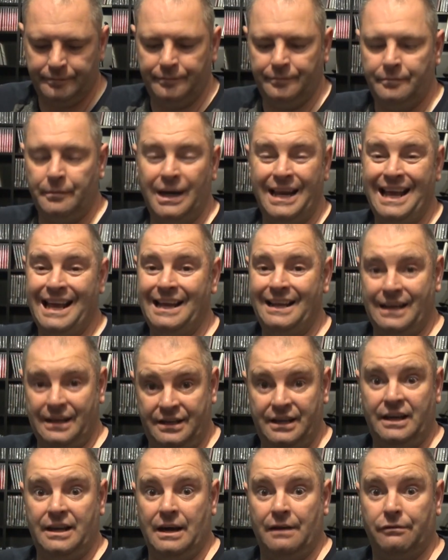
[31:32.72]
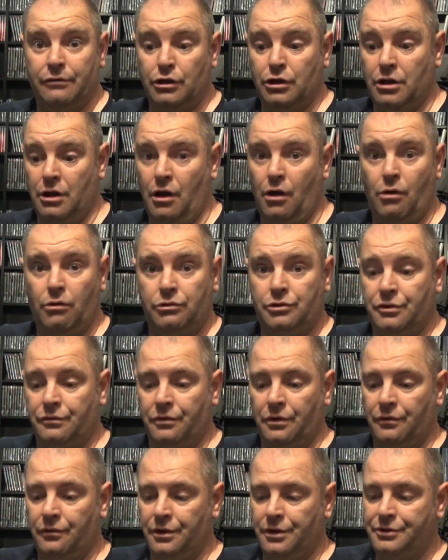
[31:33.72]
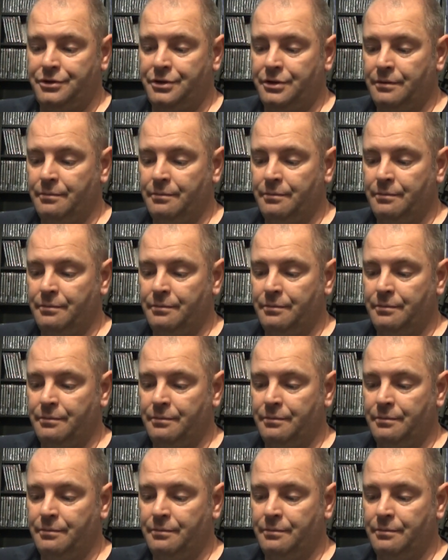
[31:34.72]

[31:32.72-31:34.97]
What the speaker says: But he did have loads of others,